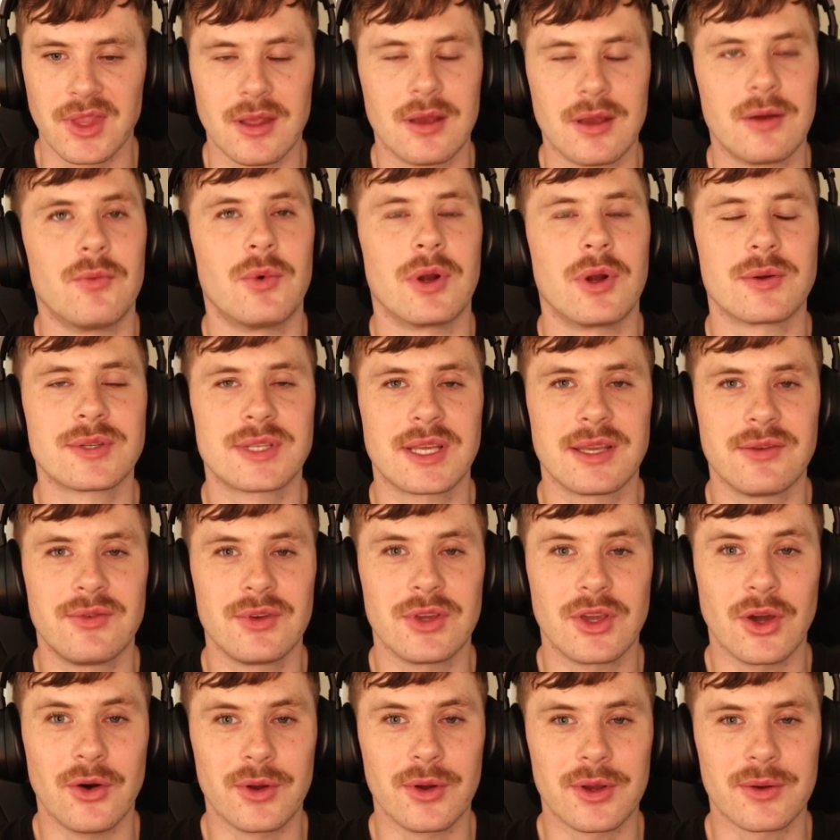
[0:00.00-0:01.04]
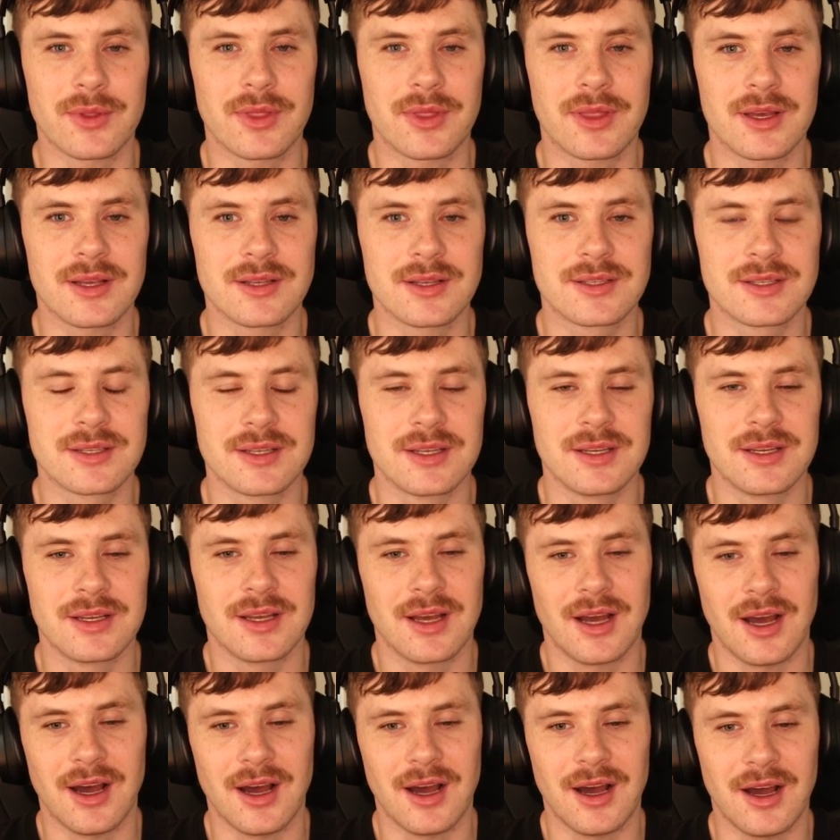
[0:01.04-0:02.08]
where was I even going with this?
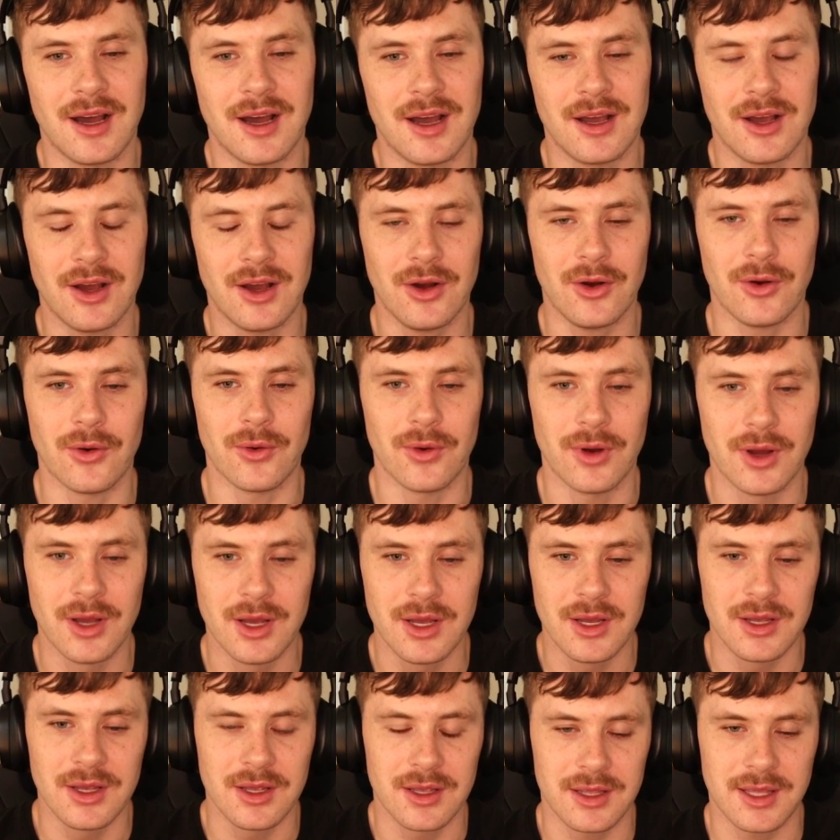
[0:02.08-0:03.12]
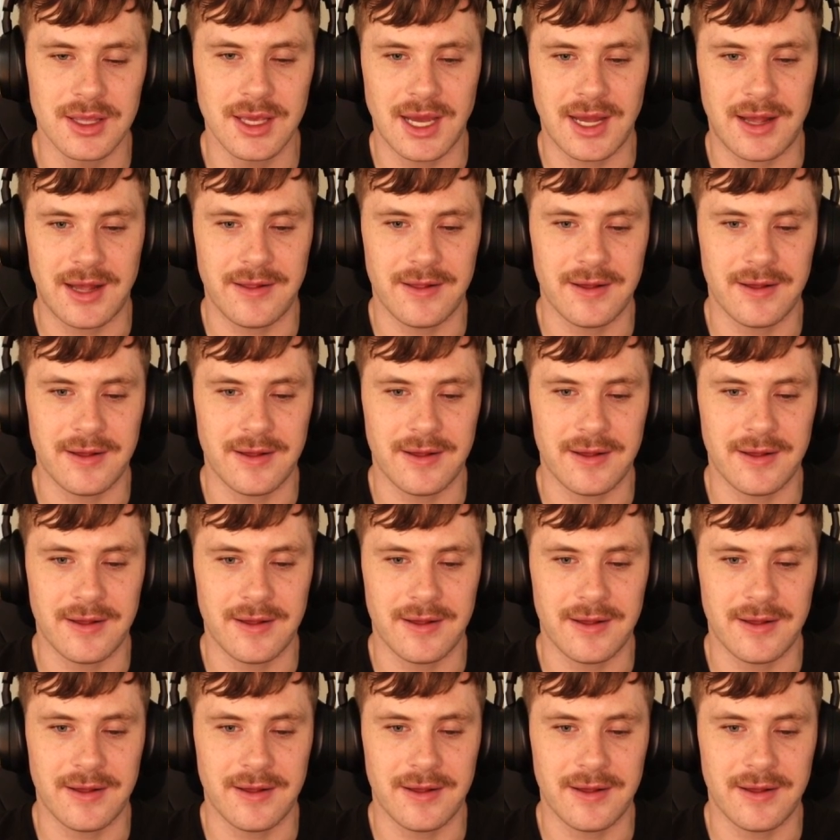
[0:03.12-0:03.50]
Oh, yeah.